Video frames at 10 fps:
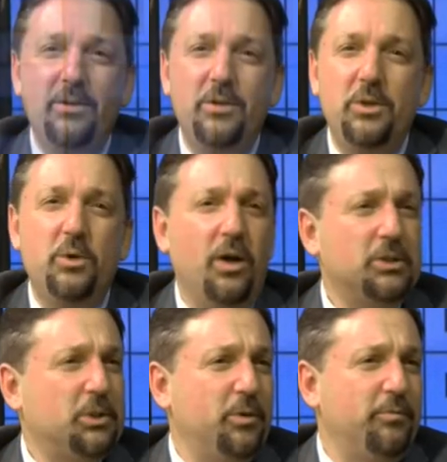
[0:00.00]
You're
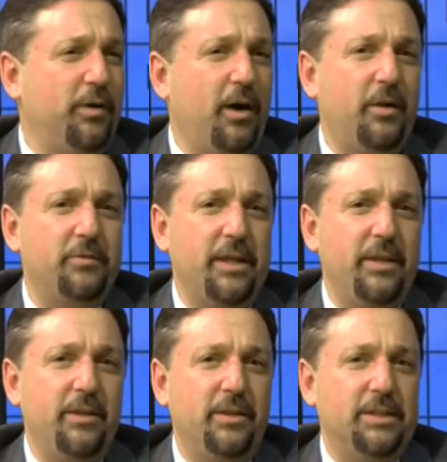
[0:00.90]
also involved
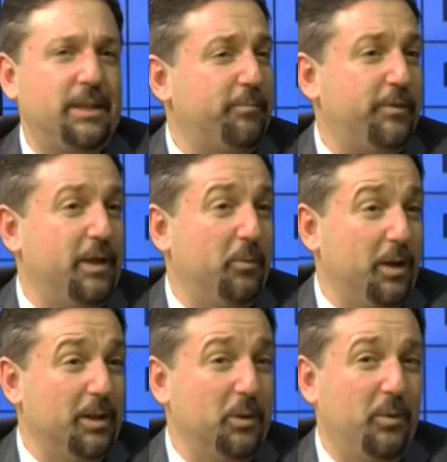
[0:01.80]
in the symphony at
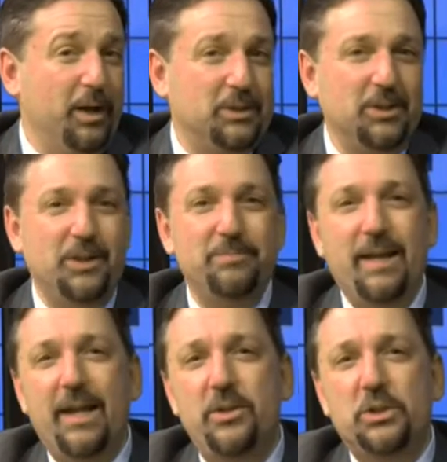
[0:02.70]
Walled Lake Western,
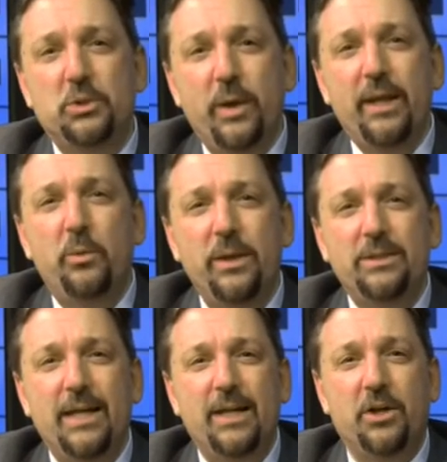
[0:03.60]
and your string
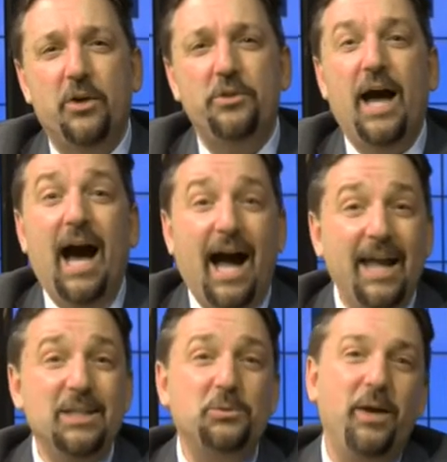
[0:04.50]
quintet earned the
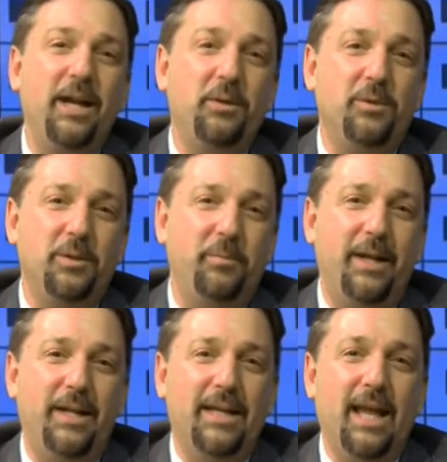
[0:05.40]
highest rating while
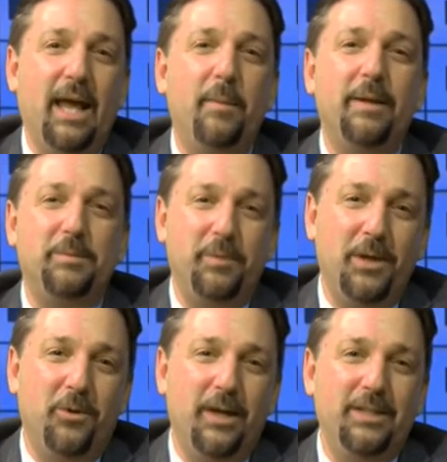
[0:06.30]
competing at
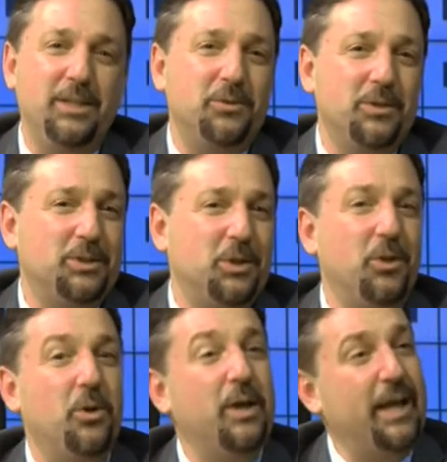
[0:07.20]
MSBOA District
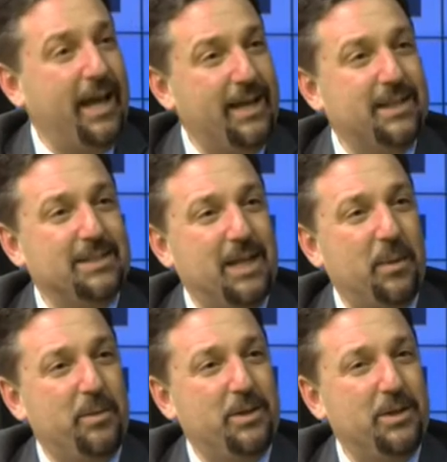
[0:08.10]
Solo and
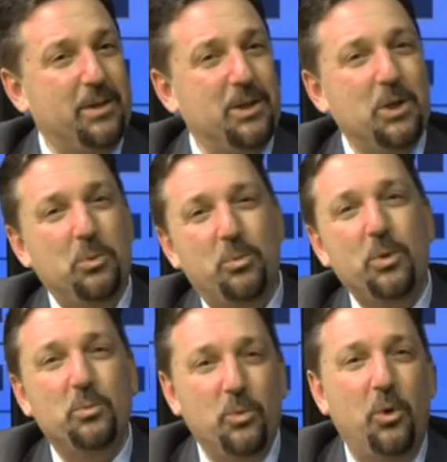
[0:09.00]
Ensemble.
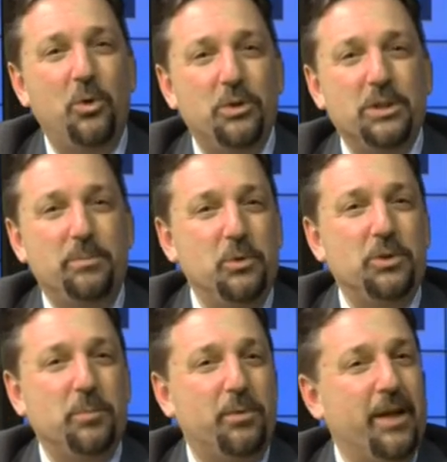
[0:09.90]
What role does
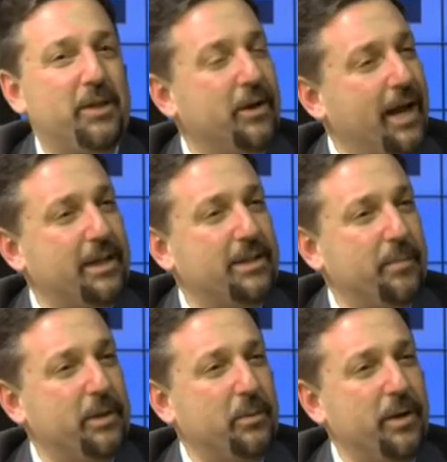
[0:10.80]
music play in your
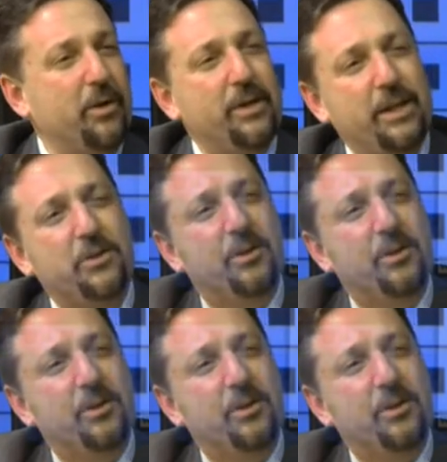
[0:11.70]
academic career and in your